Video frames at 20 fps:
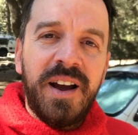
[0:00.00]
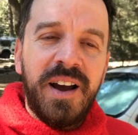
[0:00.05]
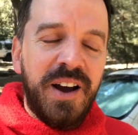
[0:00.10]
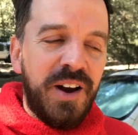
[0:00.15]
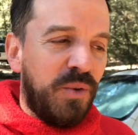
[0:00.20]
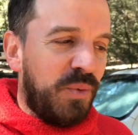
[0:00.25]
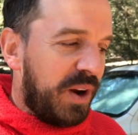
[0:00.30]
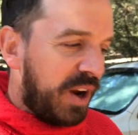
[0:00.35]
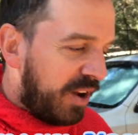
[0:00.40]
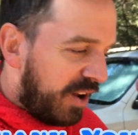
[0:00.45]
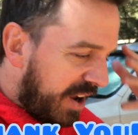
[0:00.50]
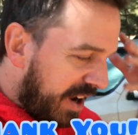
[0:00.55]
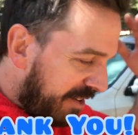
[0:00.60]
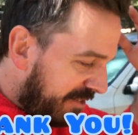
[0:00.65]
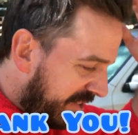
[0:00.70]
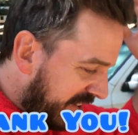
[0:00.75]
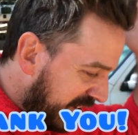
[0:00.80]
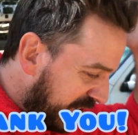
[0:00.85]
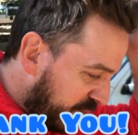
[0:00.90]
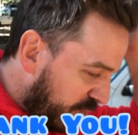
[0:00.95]
We all have
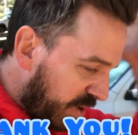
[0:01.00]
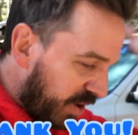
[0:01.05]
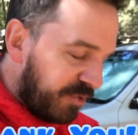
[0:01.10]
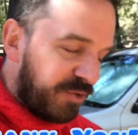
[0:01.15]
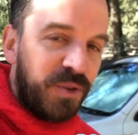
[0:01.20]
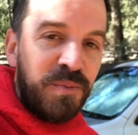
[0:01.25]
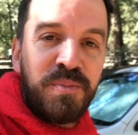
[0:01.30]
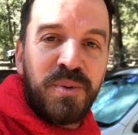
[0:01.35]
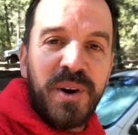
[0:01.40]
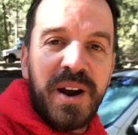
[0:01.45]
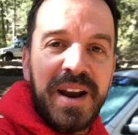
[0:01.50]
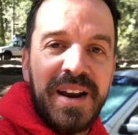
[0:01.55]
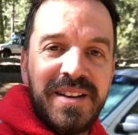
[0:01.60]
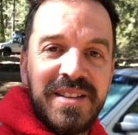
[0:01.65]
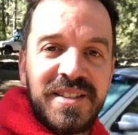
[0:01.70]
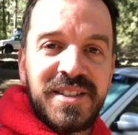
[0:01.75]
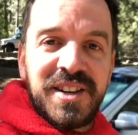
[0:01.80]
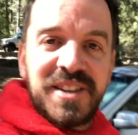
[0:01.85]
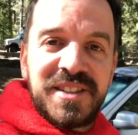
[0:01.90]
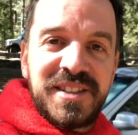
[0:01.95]
these wonderful
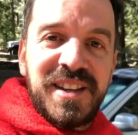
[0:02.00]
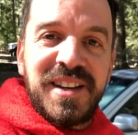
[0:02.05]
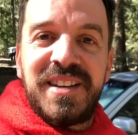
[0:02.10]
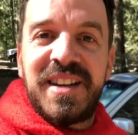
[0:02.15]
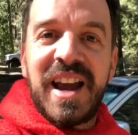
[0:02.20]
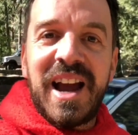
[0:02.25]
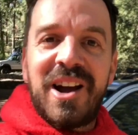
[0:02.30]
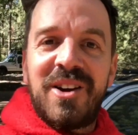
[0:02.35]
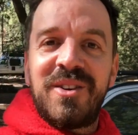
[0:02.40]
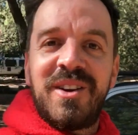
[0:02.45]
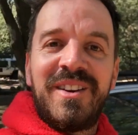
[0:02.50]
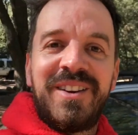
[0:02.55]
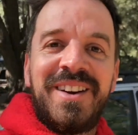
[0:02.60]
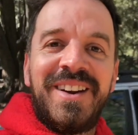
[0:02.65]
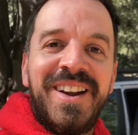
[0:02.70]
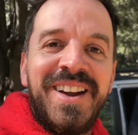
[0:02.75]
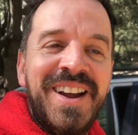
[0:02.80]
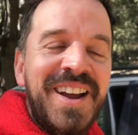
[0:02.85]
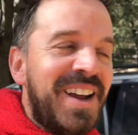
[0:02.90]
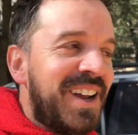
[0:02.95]
brains. Just sit down and
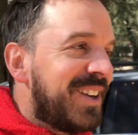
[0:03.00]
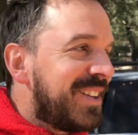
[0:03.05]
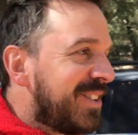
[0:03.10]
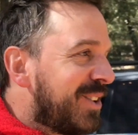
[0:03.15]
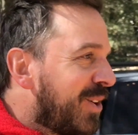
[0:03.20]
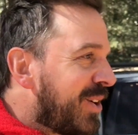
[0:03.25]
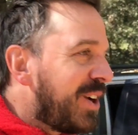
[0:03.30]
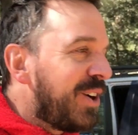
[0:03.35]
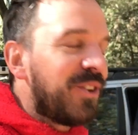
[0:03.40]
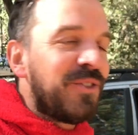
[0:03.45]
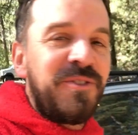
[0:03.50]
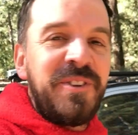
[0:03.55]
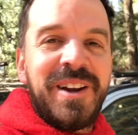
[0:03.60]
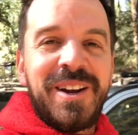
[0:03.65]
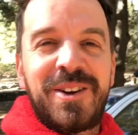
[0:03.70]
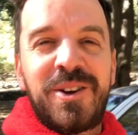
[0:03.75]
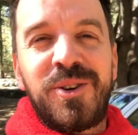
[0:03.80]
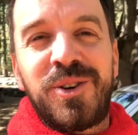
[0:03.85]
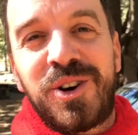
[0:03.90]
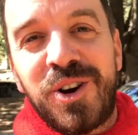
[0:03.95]
look at your
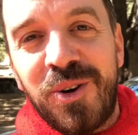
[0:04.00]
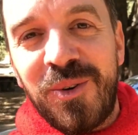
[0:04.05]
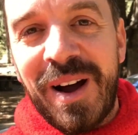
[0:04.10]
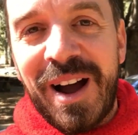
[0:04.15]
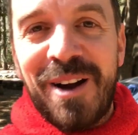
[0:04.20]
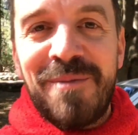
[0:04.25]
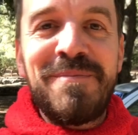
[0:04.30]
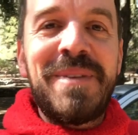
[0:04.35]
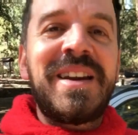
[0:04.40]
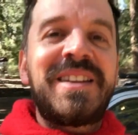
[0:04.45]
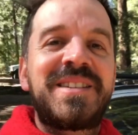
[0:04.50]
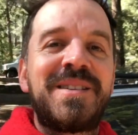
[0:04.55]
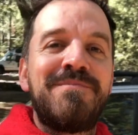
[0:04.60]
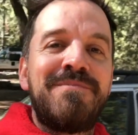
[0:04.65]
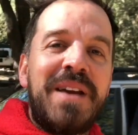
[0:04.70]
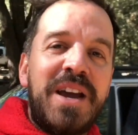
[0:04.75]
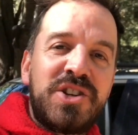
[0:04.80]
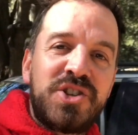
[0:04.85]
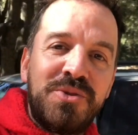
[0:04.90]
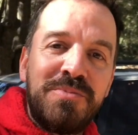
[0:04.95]
vehicle, go out, make some
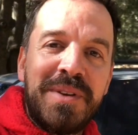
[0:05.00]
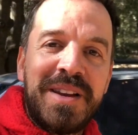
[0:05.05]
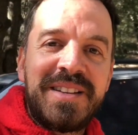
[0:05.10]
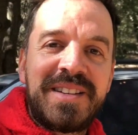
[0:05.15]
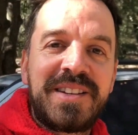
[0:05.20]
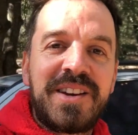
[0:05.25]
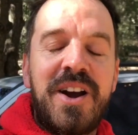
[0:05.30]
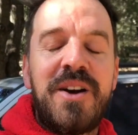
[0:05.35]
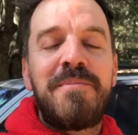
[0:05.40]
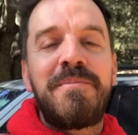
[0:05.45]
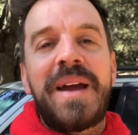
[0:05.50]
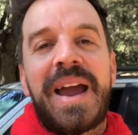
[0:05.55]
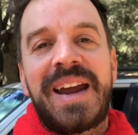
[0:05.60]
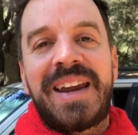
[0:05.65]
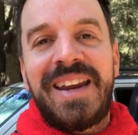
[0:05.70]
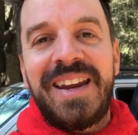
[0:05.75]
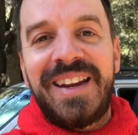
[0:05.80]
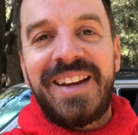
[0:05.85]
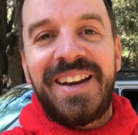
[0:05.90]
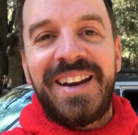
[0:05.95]
measurements, come
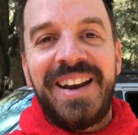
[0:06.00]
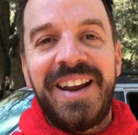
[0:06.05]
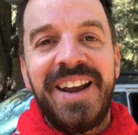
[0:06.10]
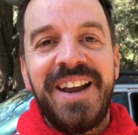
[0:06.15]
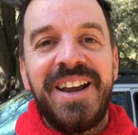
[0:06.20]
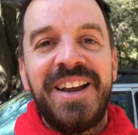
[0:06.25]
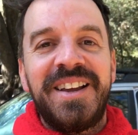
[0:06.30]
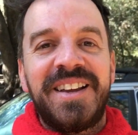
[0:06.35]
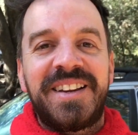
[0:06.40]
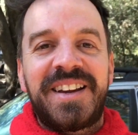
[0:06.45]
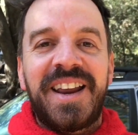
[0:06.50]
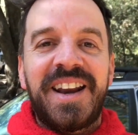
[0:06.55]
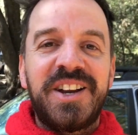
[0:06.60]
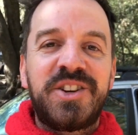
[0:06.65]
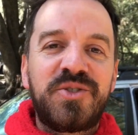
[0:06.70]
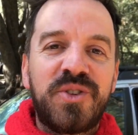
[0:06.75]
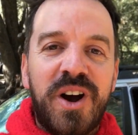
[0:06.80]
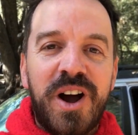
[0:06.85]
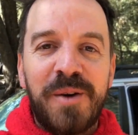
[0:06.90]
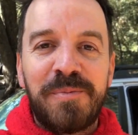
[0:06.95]
back in, kind of
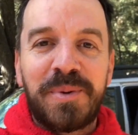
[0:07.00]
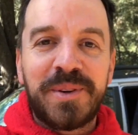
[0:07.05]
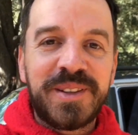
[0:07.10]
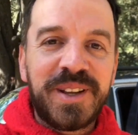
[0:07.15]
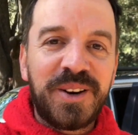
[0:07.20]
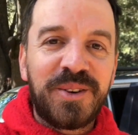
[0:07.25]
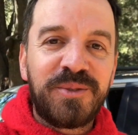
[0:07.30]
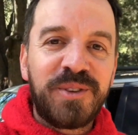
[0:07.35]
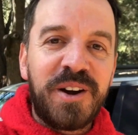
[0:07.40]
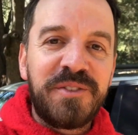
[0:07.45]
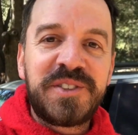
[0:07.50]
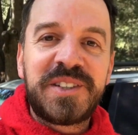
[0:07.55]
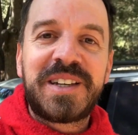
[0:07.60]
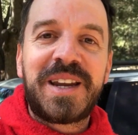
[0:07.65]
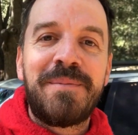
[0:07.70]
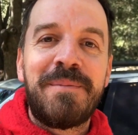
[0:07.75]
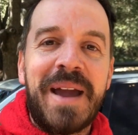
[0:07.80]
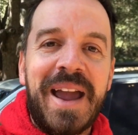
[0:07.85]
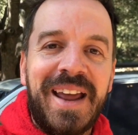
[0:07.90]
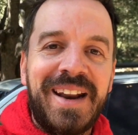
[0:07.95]
draw up a little rough
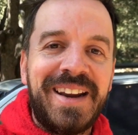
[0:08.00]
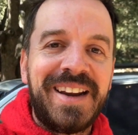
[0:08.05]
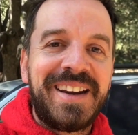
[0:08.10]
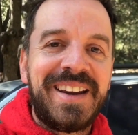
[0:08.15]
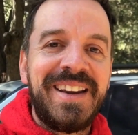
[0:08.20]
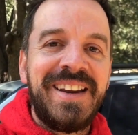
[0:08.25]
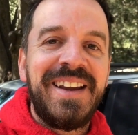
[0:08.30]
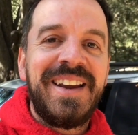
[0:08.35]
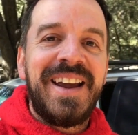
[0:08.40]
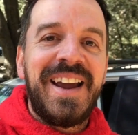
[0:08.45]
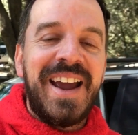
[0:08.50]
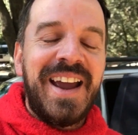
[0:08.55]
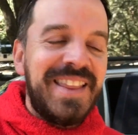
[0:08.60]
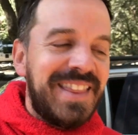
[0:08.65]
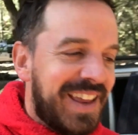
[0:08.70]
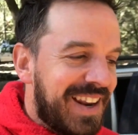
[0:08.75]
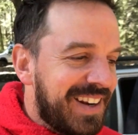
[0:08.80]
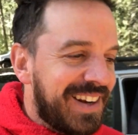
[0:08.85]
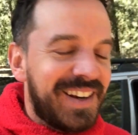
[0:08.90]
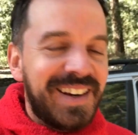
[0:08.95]
schematic, and
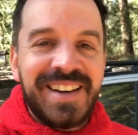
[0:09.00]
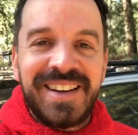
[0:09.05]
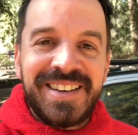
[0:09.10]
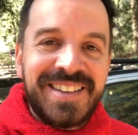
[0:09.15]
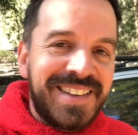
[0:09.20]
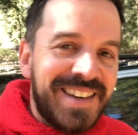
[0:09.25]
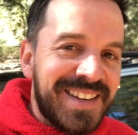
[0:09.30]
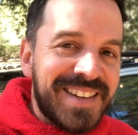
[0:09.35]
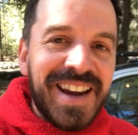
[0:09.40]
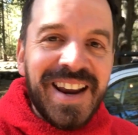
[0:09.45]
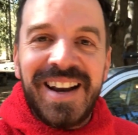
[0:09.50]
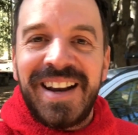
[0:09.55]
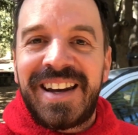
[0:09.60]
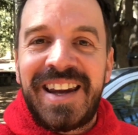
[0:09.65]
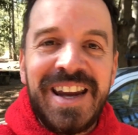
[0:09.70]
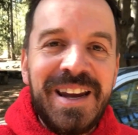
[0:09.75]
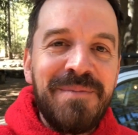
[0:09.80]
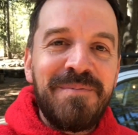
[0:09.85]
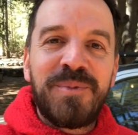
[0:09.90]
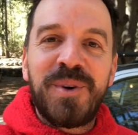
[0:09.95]
then just kind of
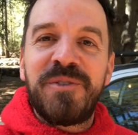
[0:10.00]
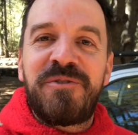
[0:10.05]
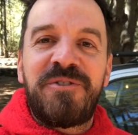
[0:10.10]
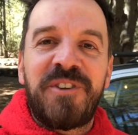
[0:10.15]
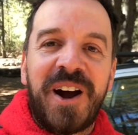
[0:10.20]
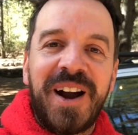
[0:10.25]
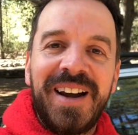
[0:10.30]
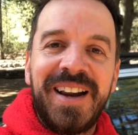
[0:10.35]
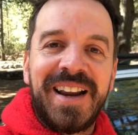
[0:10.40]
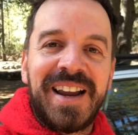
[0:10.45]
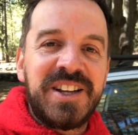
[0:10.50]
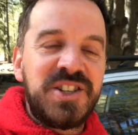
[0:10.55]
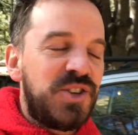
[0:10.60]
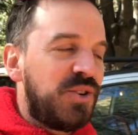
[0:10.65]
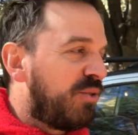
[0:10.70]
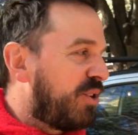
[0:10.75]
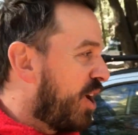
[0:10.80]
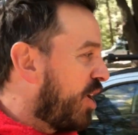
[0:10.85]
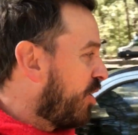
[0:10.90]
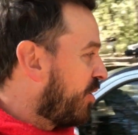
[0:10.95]
keep refining as you
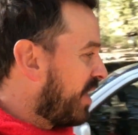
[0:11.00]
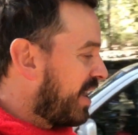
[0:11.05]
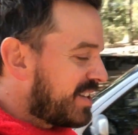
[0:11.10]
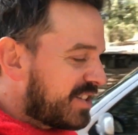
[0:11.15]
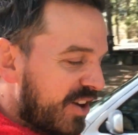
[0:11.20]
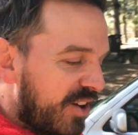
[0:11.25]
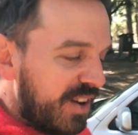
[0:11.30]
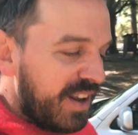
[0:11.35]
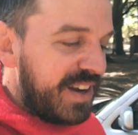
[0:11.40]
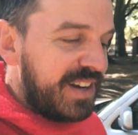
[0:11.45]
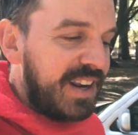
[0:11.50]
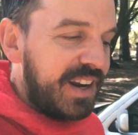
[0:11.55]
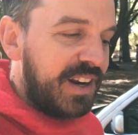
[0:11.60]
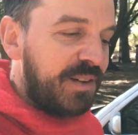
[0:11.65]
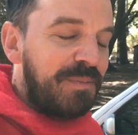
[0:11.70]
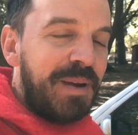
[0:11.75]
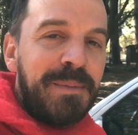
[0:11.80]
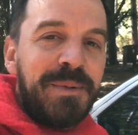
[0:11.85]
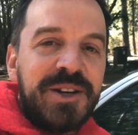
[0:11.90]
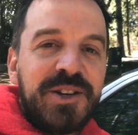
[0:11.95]
go. That's all I did.
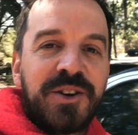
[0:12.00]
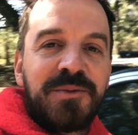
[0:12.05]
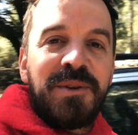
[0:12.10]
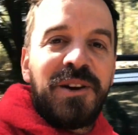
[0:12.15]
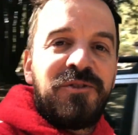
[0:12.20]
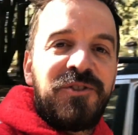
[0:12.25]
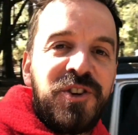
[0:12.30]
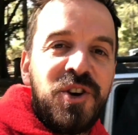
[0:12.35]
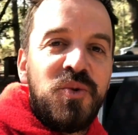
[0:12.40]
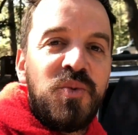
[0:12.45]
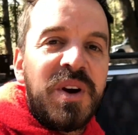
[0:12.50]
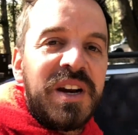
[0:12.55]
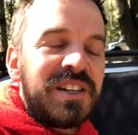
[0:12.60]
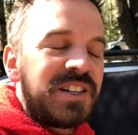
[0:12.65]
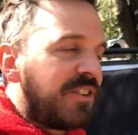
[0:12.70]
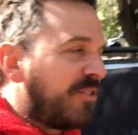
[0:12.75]
It maybe took me a few weeks to